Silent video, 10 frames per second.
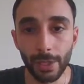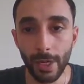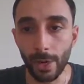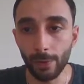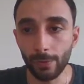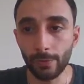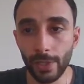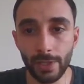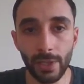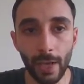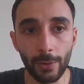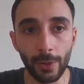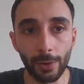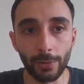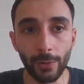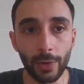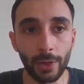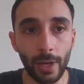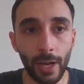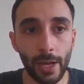Now, first thing I want to look for,
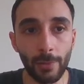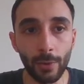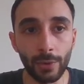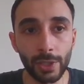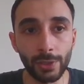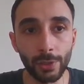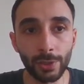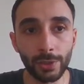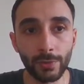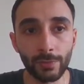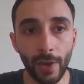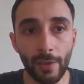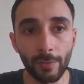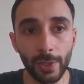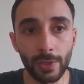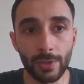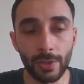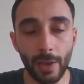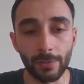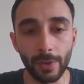I am already on 5 minutes
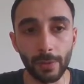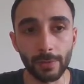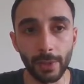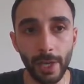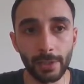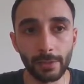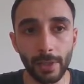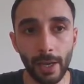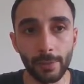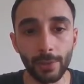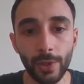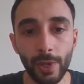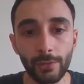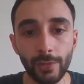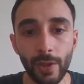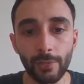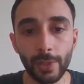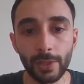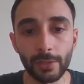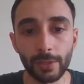time frame, right? I am on a 5
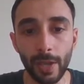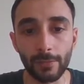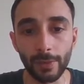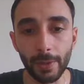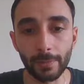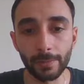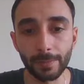minutes time frame.